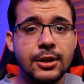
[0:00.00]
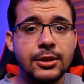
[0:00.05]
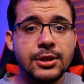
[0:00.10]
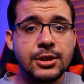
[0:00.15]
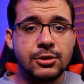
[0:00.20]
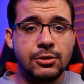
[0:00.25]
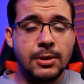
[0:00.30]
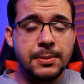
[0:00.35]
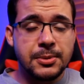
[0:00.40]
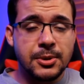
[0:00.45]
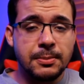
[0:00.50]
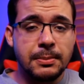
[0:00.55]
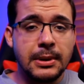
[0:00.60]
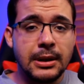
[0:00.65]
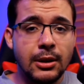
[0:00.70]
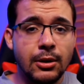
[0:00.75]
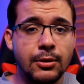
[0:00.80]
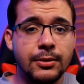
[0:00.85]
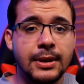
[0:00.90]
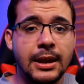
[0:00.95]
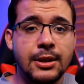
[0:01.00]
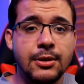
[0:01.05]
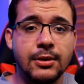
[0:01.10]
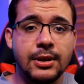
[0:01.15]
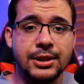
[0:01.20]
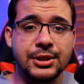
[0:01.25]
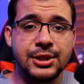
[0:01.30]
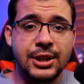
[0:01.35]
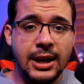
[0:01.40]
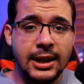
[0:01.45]
description below that you
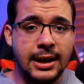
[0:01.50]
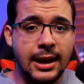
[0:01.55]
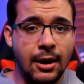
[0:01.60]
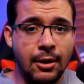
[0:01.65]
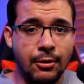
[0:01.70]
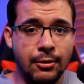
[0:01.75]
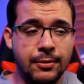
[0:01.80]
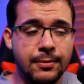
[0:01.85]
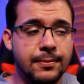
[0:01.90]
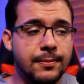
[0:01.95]
can check out.